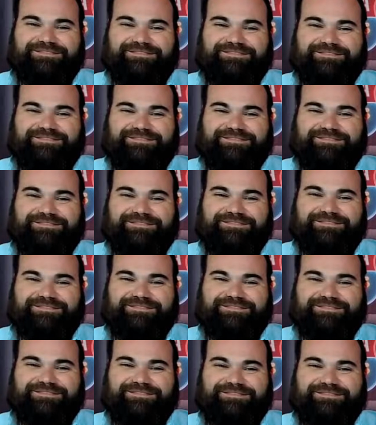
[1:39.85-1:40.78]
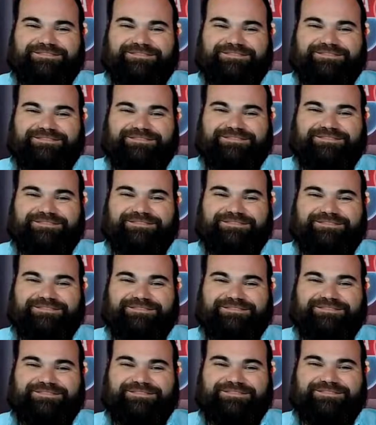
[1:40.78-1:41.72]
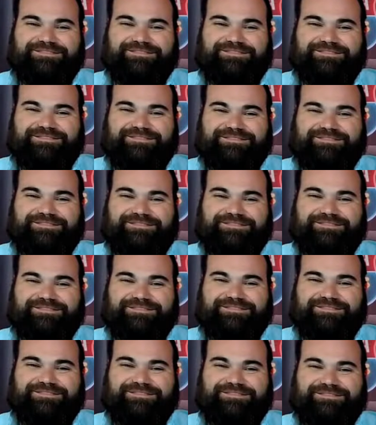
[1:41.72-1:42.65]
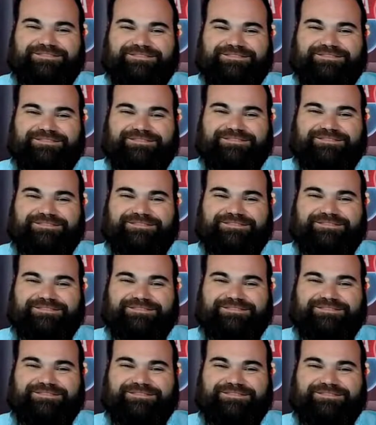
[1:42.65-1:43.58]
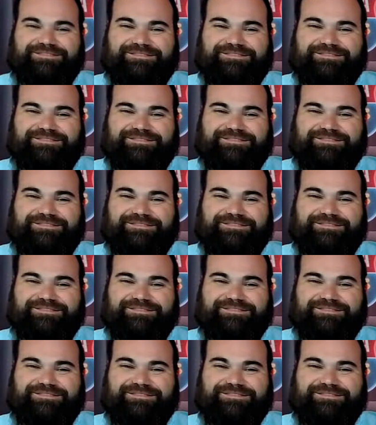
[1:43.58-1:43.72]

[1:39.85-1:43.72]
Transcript: [no speech]